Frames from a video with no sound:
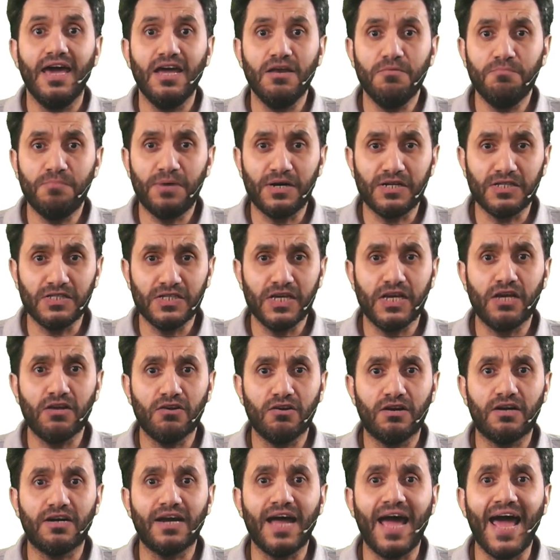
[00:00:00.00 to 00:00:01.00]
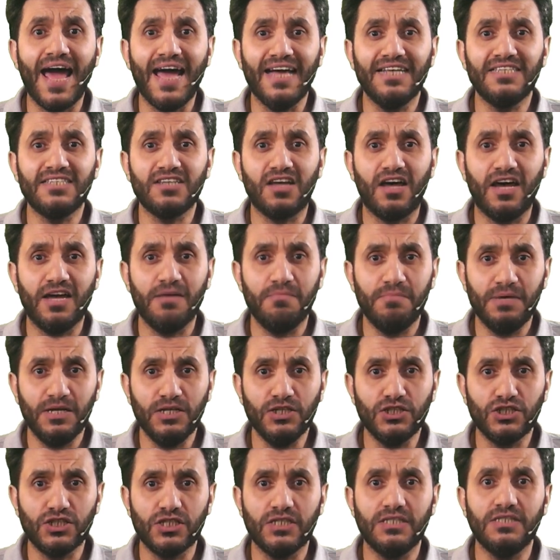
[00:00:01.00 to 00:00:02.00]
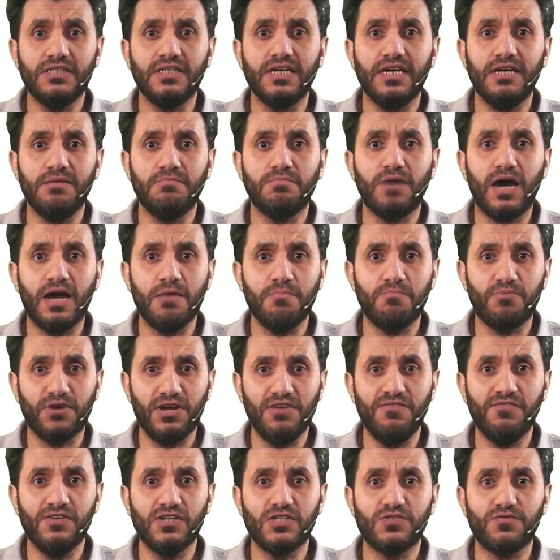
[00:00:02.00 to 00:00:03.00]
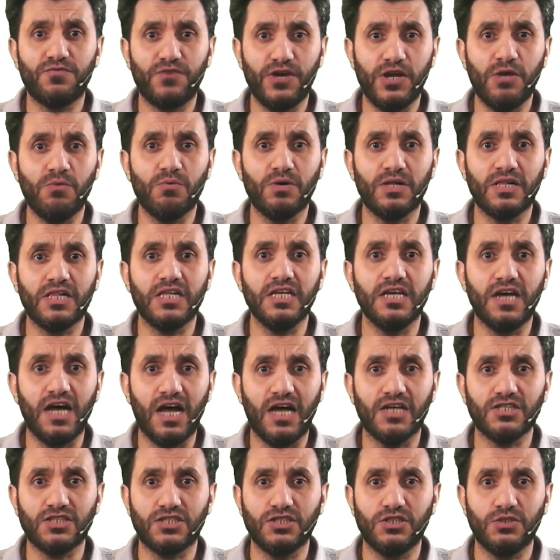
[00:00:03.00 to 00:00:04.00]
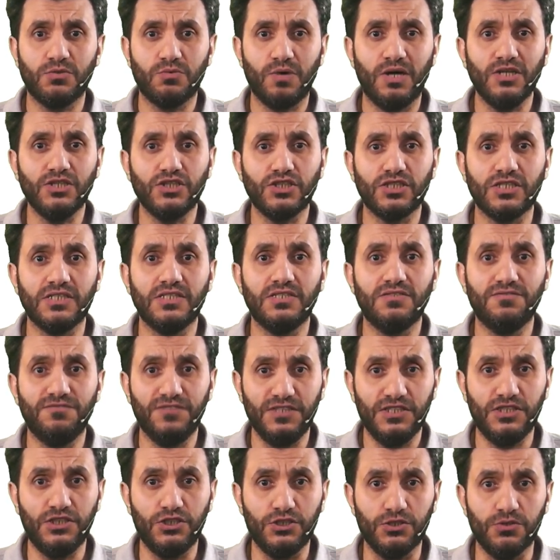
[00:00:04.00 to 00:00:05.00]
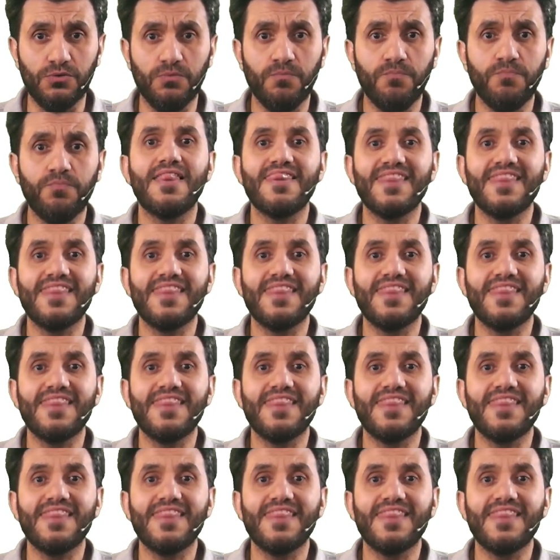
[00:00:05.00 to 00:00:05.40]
In particular, as I mentioned in my previous frequently asked questions video,